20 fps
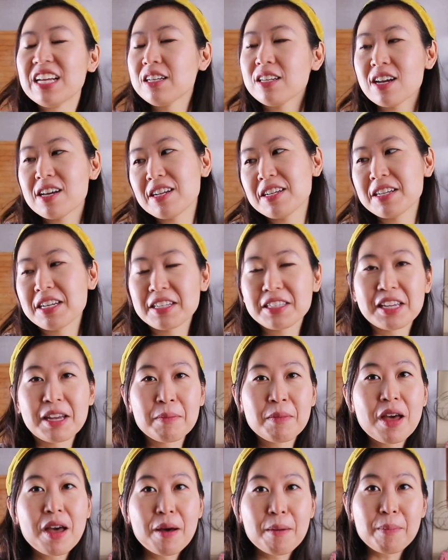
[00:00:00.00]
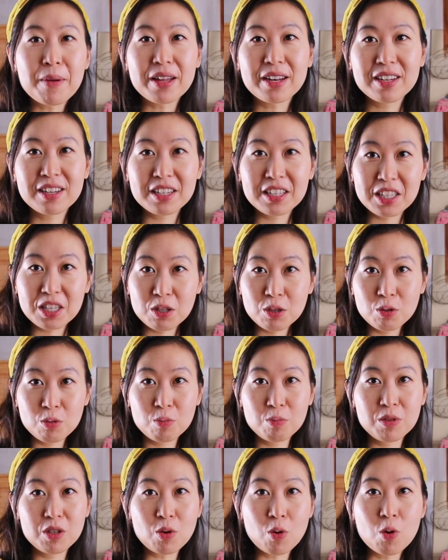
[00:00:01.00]
not at nighttime, but
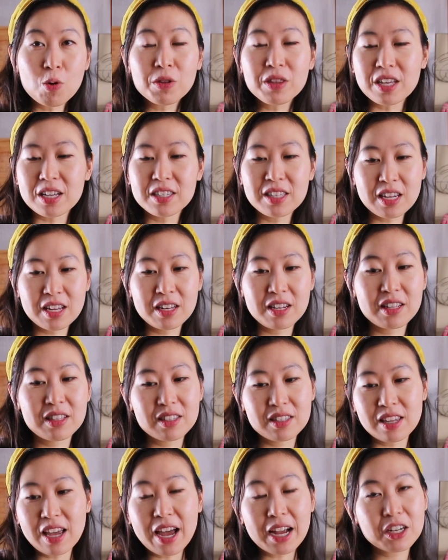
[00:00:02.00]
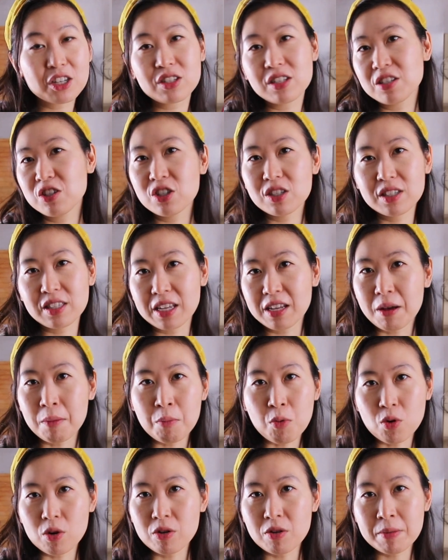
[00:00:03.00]
you hold this and it's actually just like a
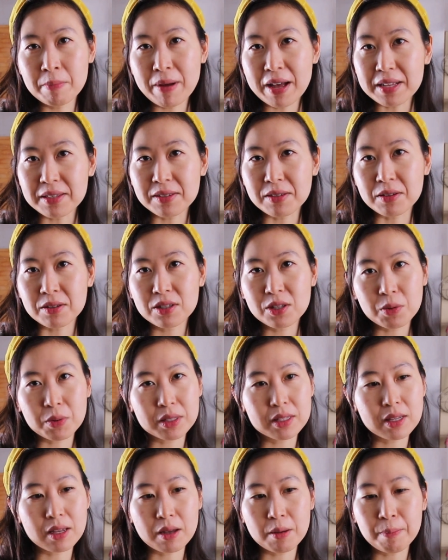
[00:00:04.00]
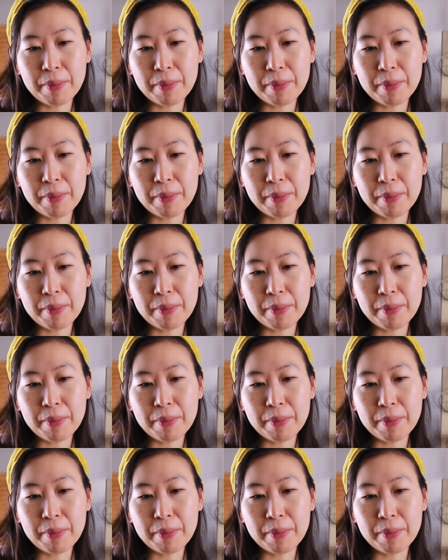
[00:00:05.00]
mortar and pestle. So it's a